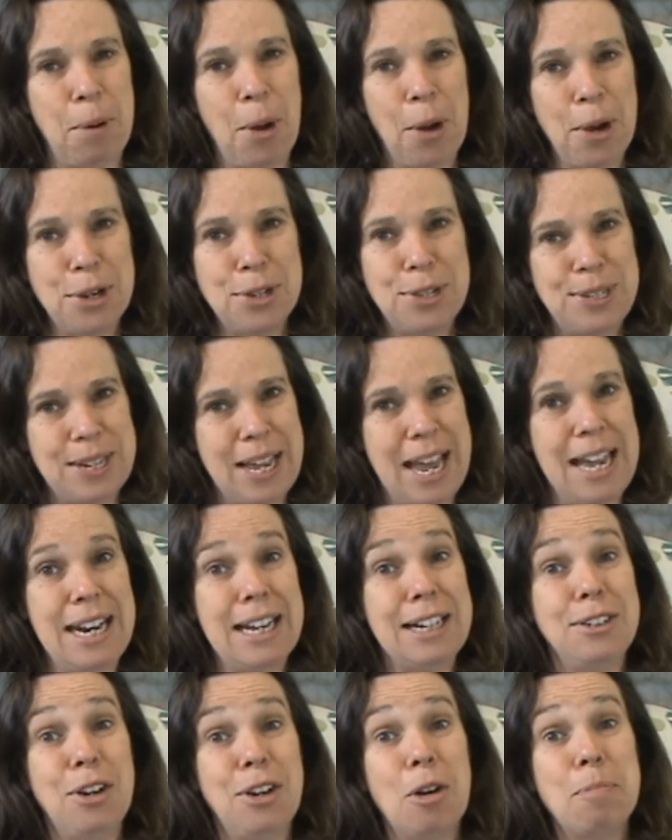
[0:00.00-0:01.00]
post
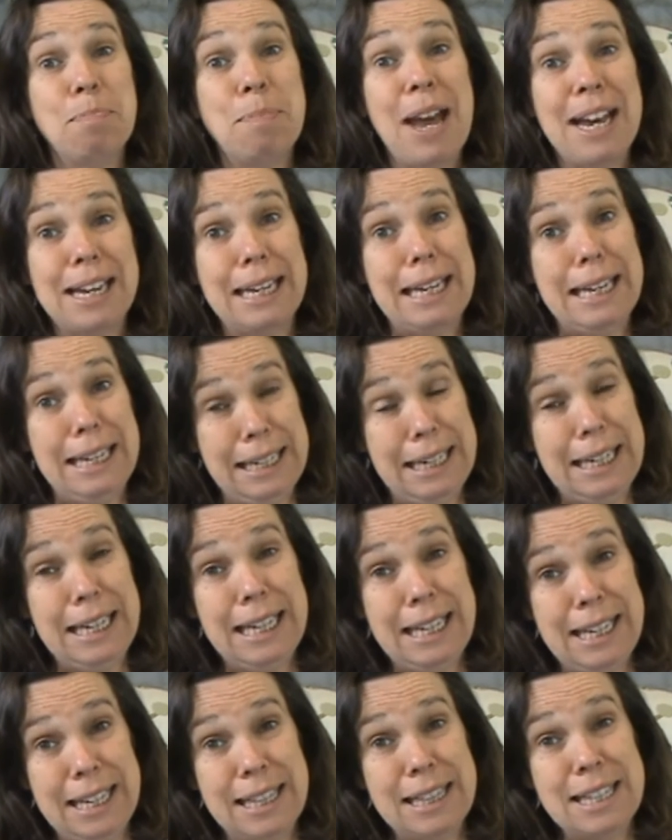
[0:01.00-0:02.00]
and had got back in
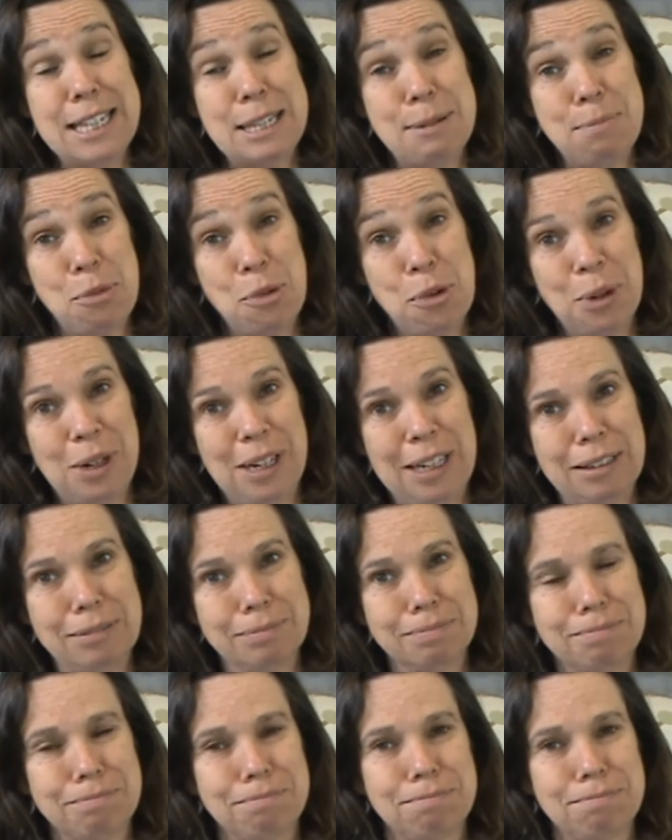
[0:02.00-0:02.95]
here this morning.